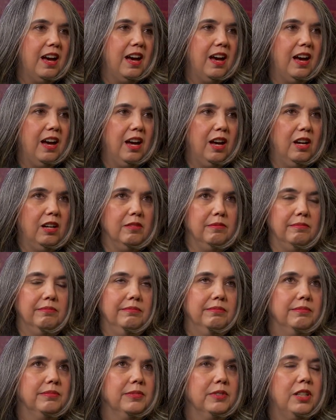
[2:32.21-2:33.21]

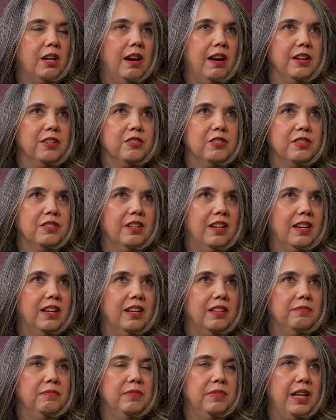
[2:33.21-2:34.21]
Um, gosh,
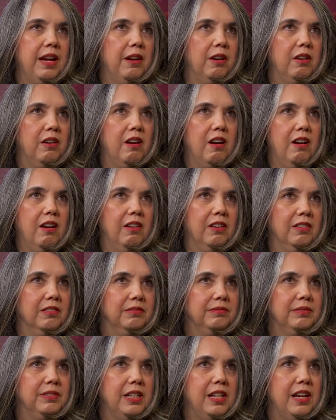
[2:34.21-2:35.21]
there
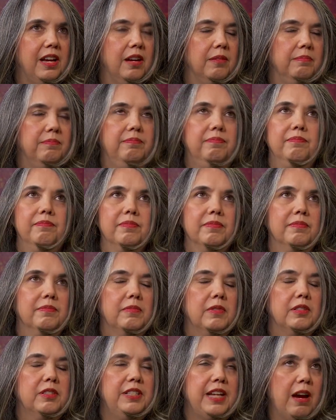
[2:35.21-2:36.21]
are uh,
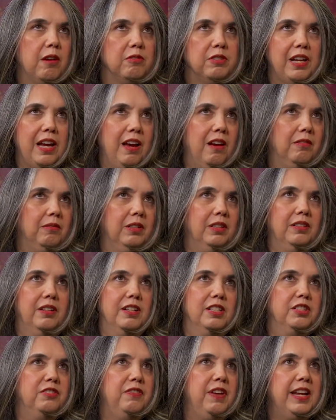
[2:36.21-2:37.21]
downtown, the
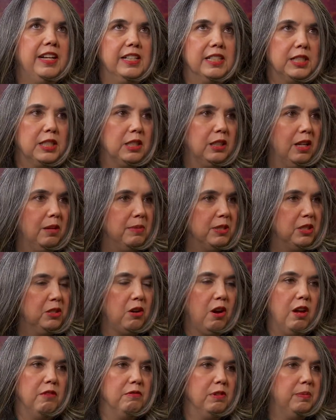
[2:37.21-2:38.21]
Las Vegas club is
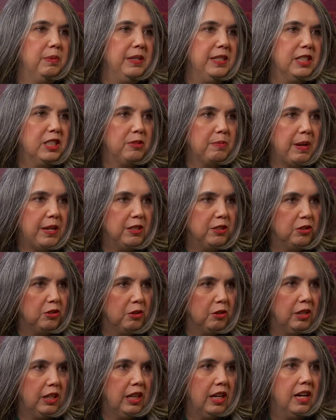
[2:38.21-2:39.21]
gone, replaced by
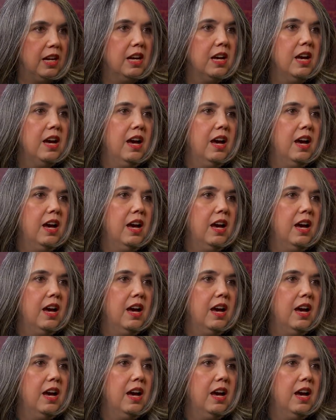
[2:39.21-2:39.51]
Circa.